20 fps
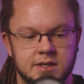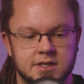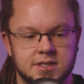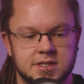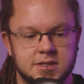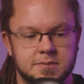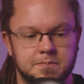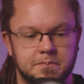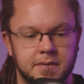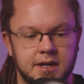this
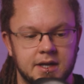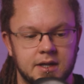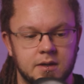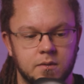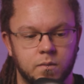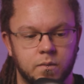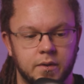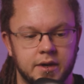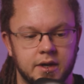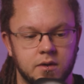spinny
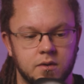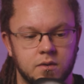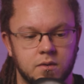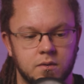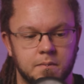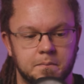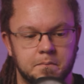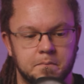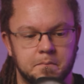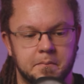
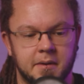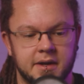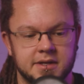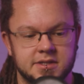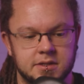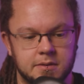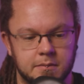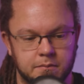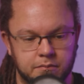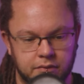wheel
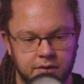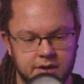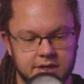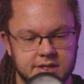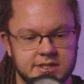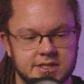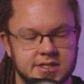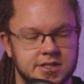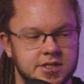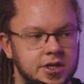button press
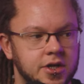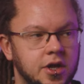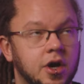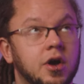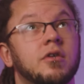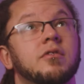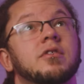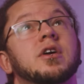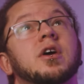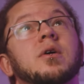
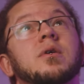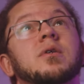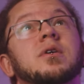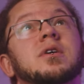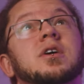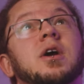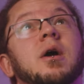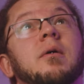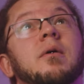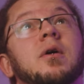scenario
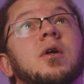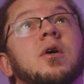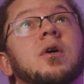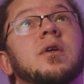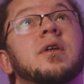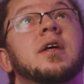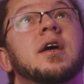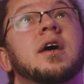going on,